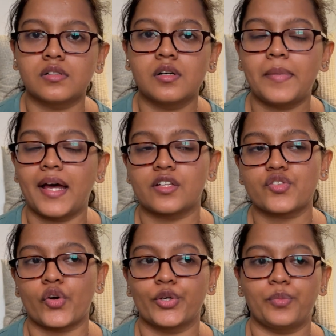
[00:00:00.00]
parents'
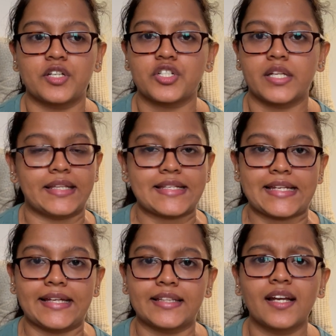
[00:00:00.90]
occupation and things
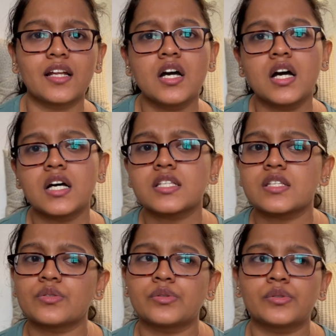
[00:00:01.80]
like that.
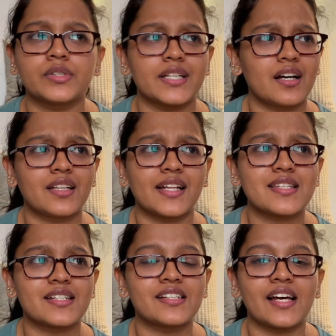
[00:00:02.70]
So yeah,
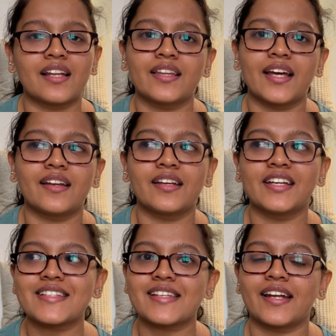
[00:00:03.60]
that's it. And then
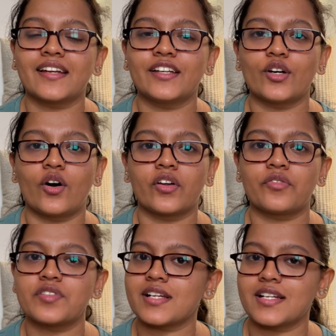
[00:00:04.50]
he said, your
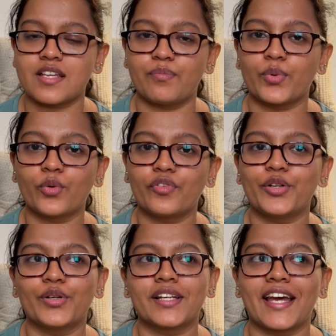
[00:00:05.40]
visa is approved,
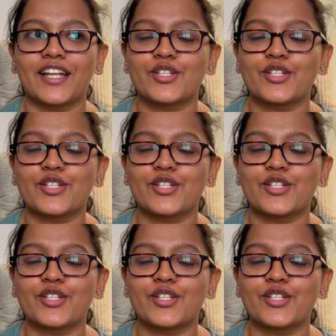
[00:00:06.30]
you will get